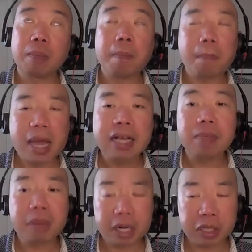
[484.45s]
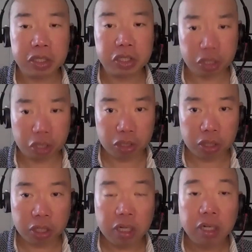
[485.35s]
make a better
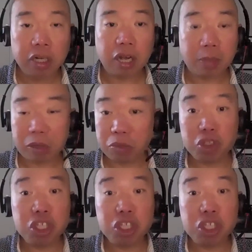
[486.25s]
decision about